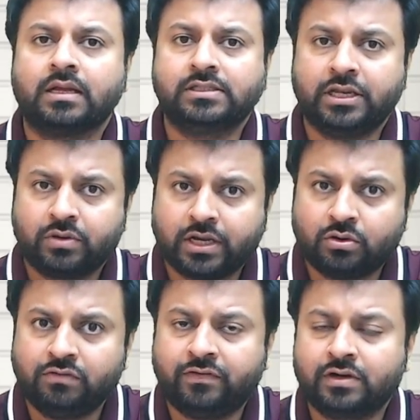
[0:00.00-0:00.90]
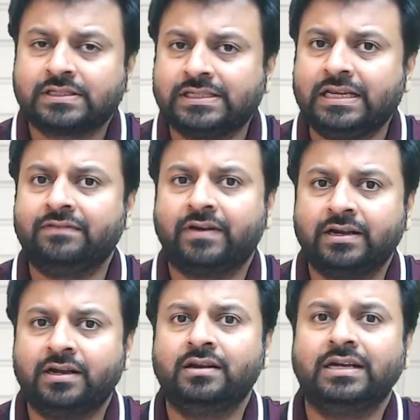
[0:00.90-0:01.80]
then you can go for CA
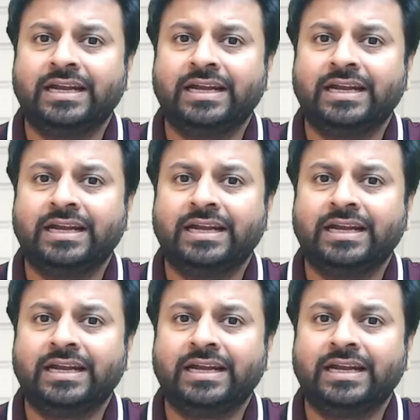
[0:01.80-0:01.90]
final